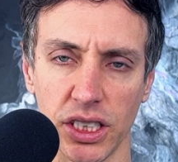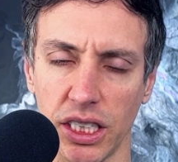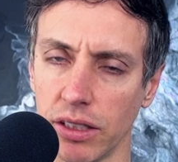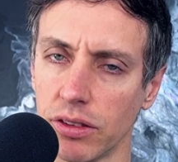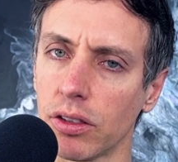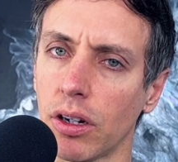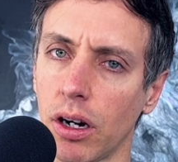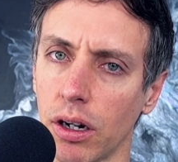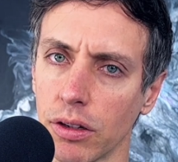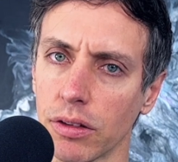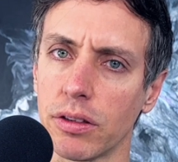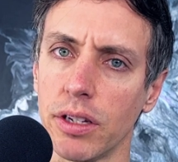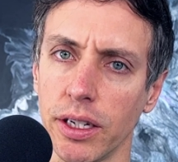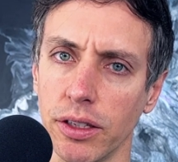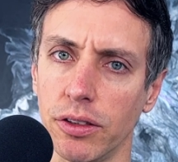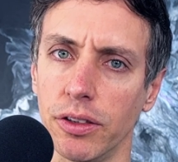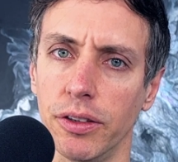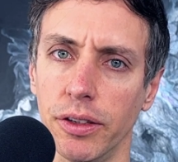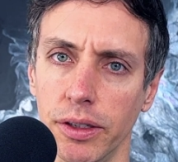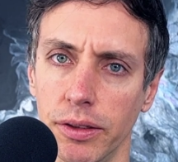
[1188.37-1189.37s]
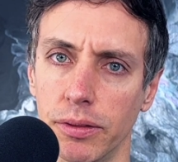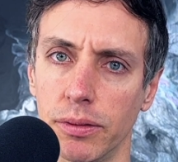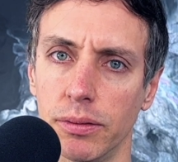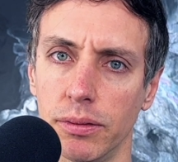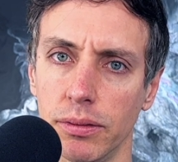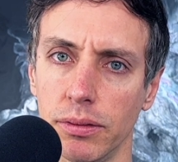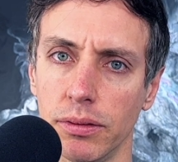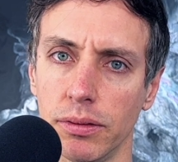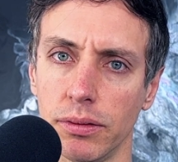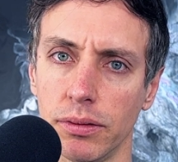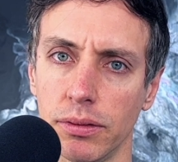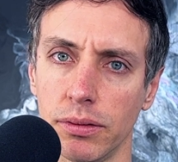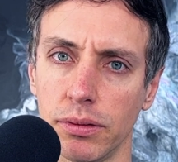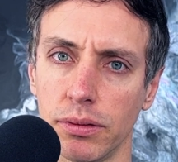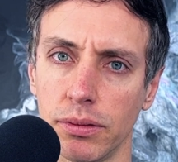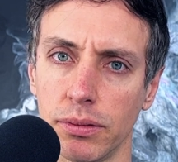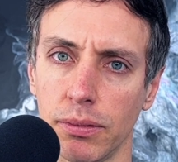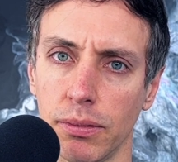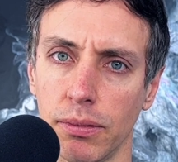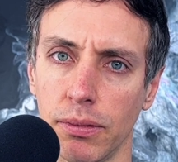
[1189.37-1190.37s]
It's a hard thing to do
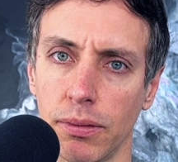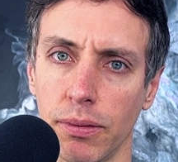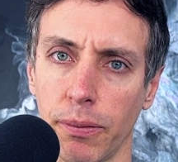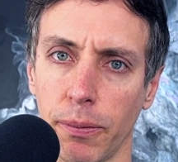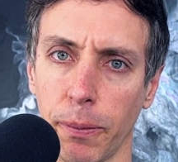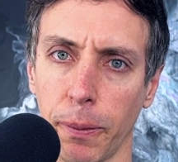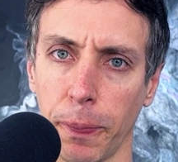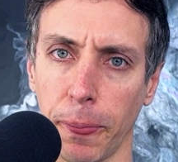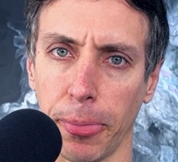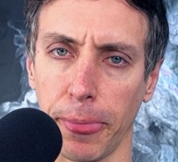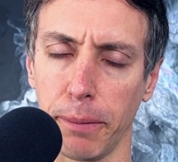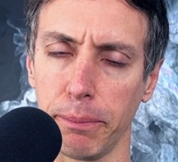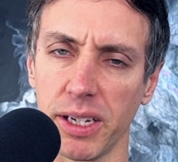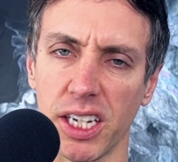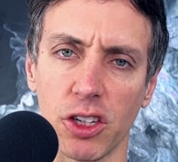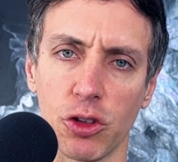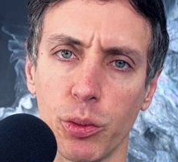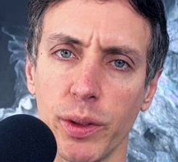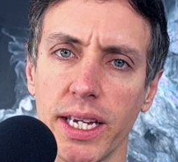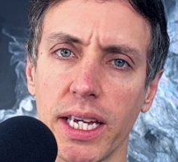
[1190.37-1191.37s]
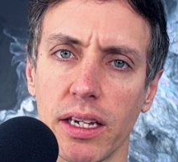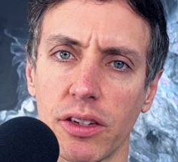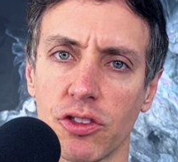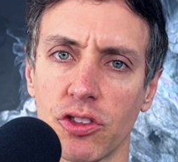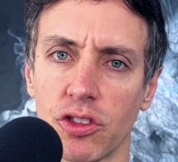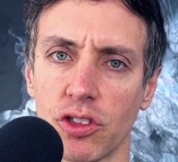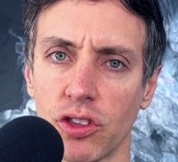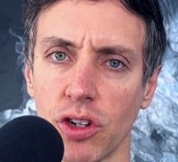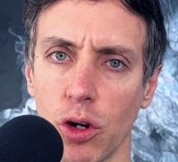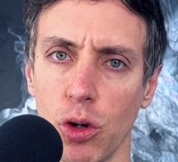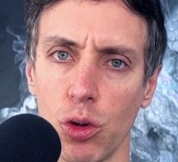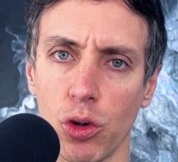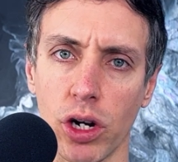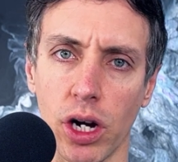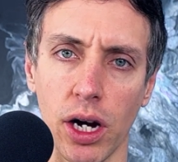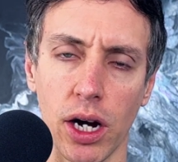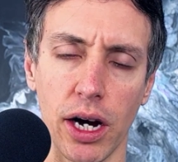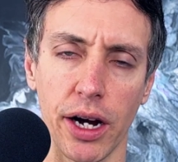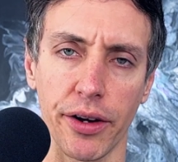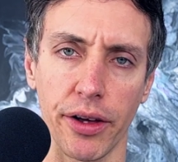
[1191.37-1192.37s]
because we get so
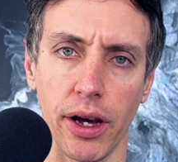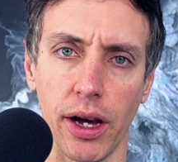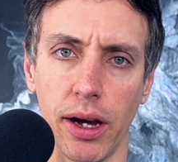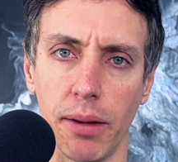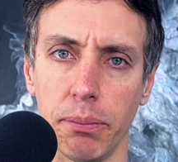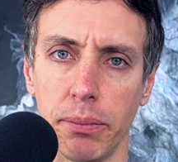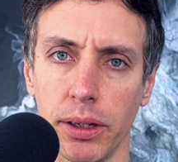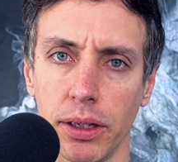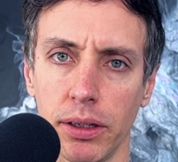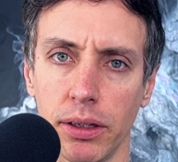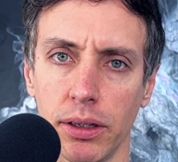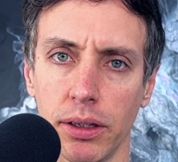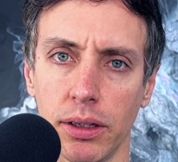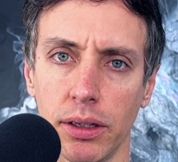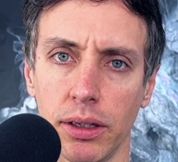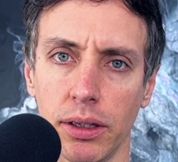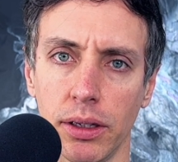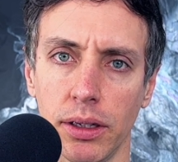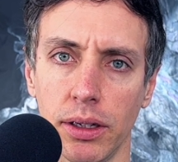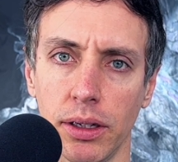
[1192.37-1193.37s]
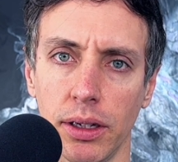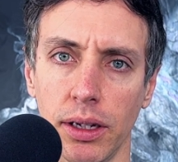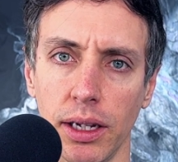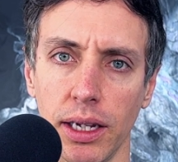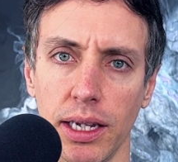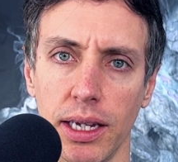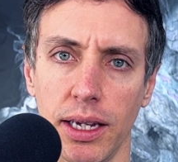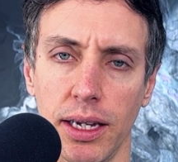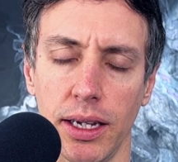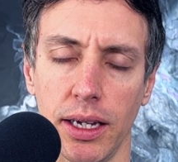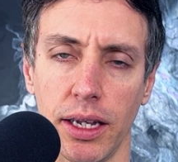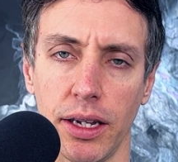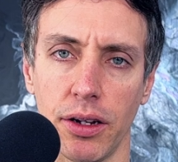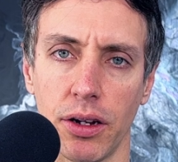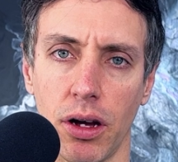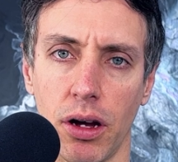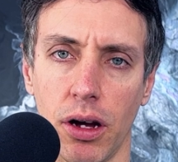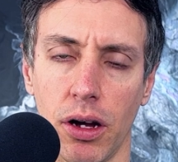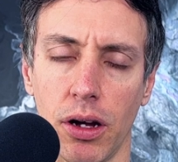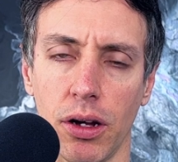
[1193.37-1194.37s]
caught up
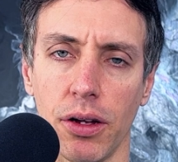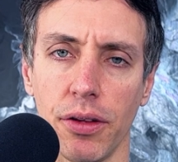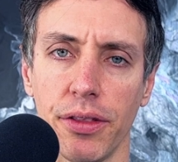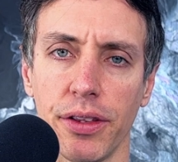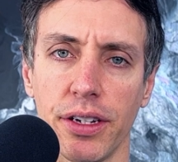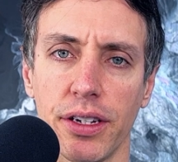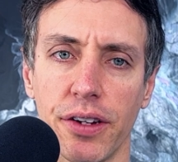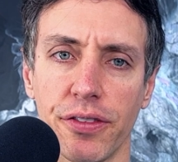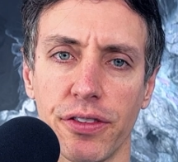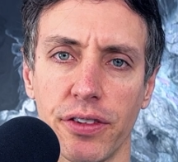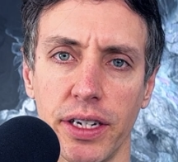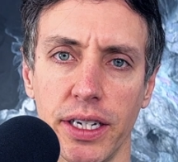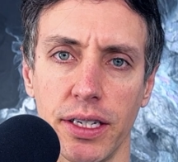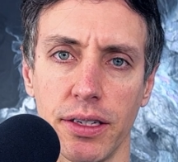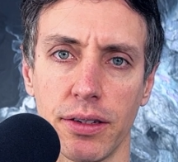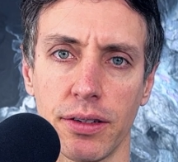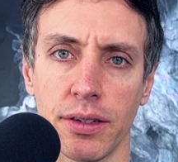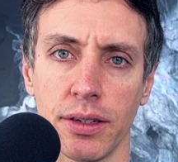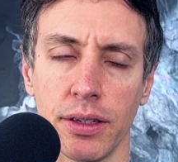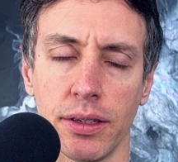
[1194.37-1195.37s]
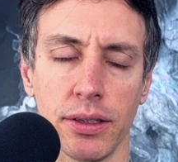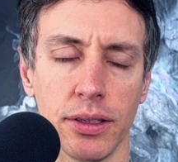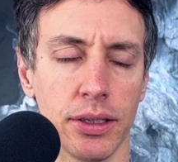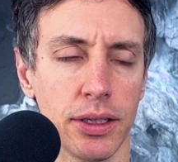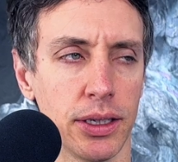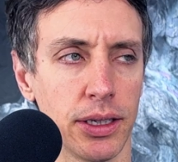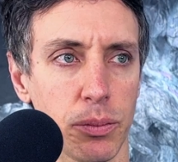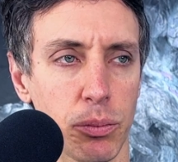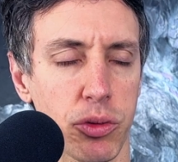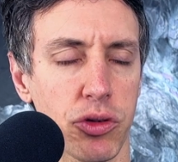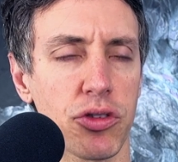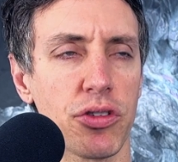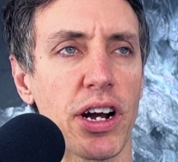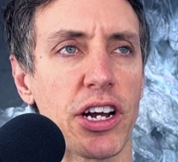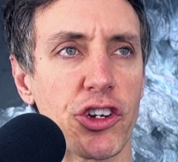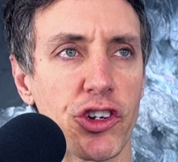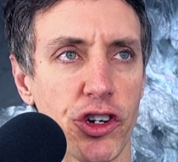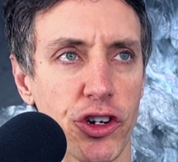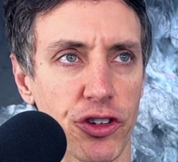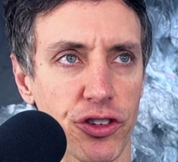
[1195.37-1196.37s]
in all the different
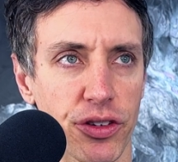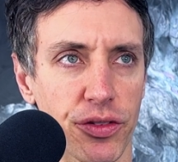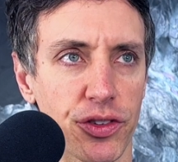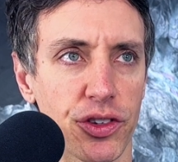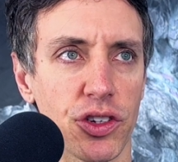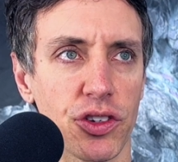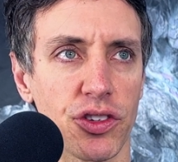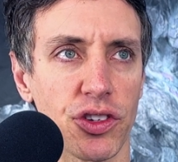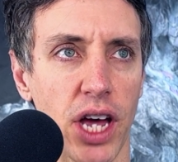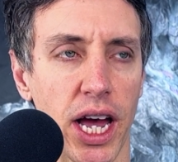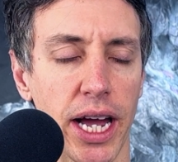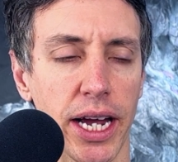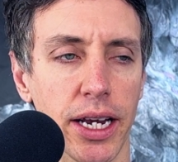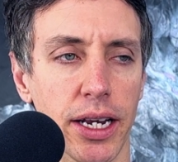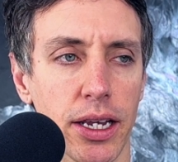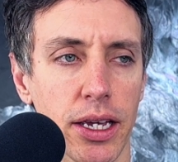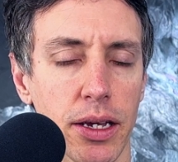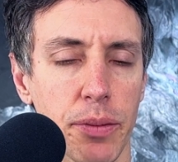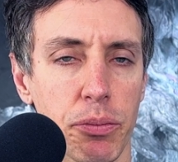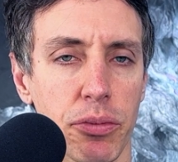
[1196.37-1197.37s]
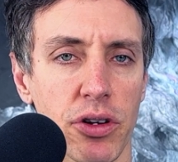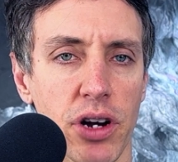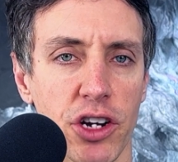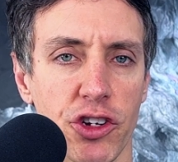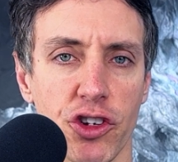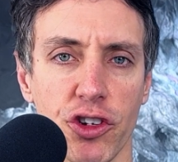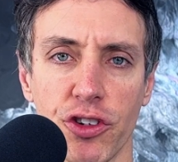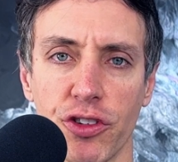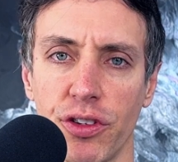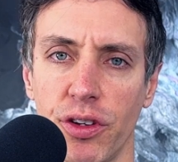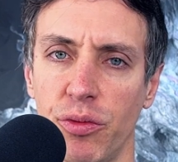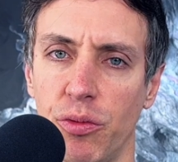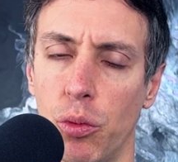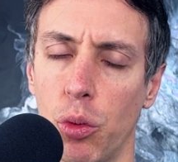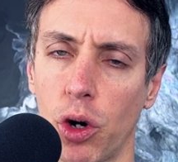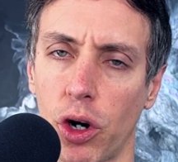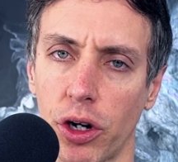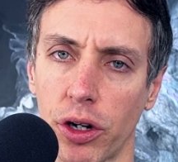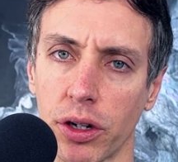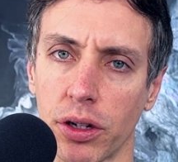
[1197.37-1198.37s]
pressures of society, pressures of
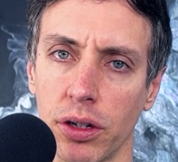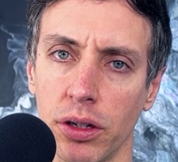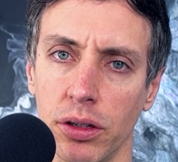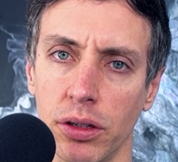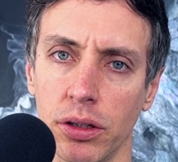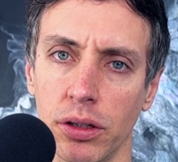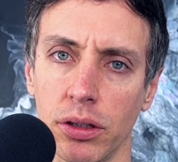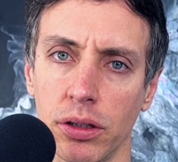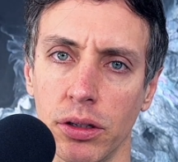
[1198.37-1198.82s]
work,